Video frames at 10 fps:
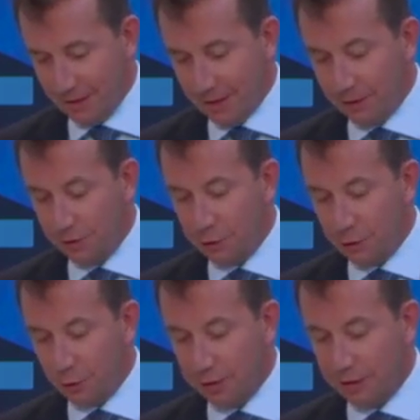Harj
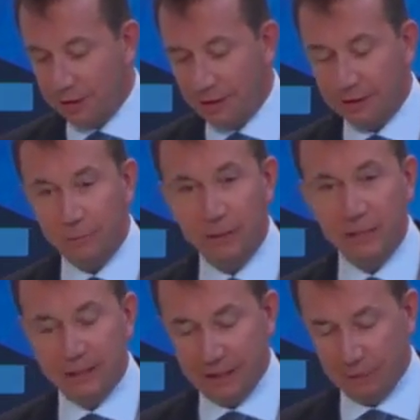joined the
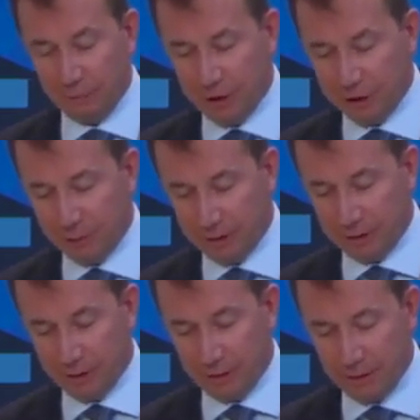BC Regiment
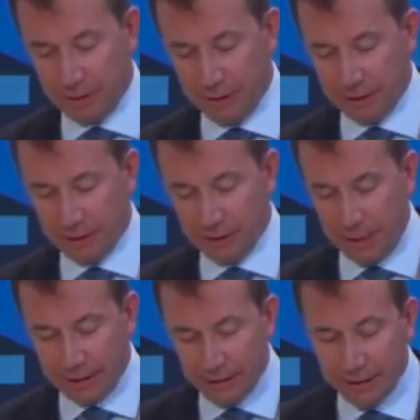in
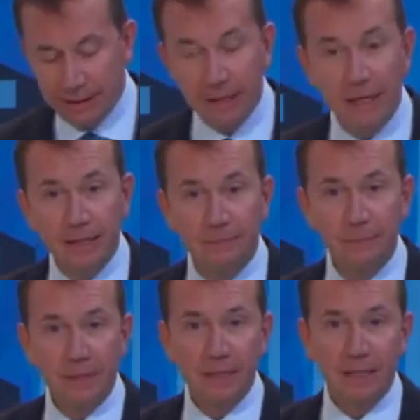1989.
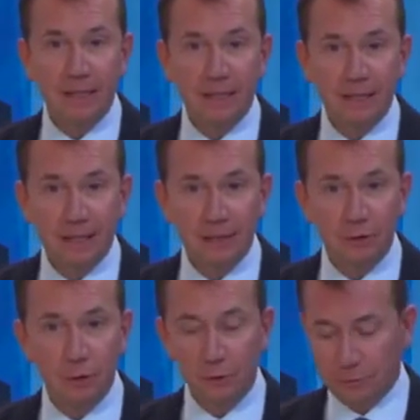He
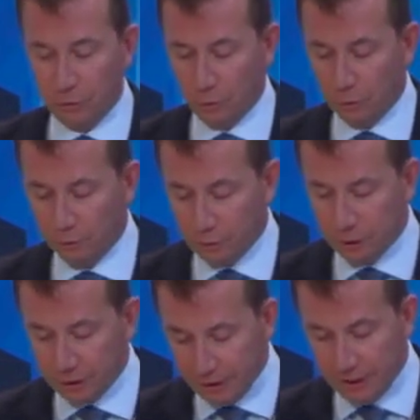served
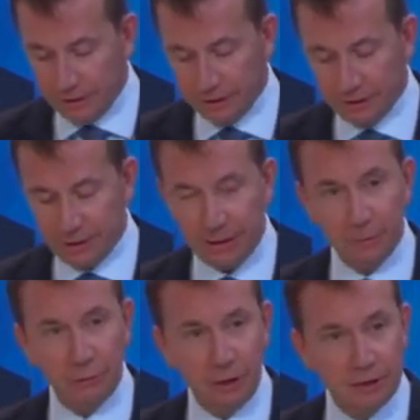overseas in
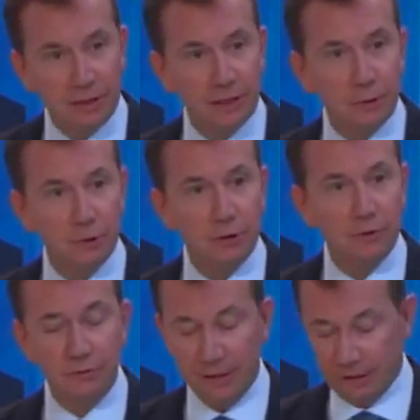Bosnia and
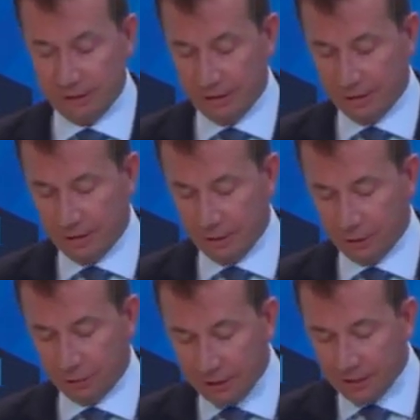Herzegovina,
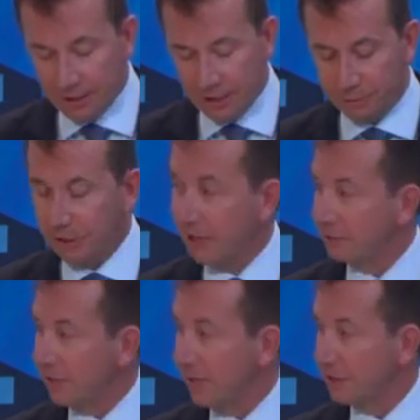three times in
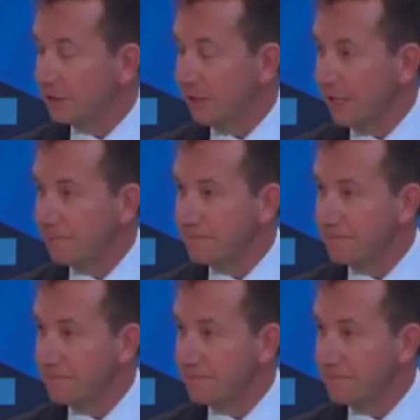Afghanistan.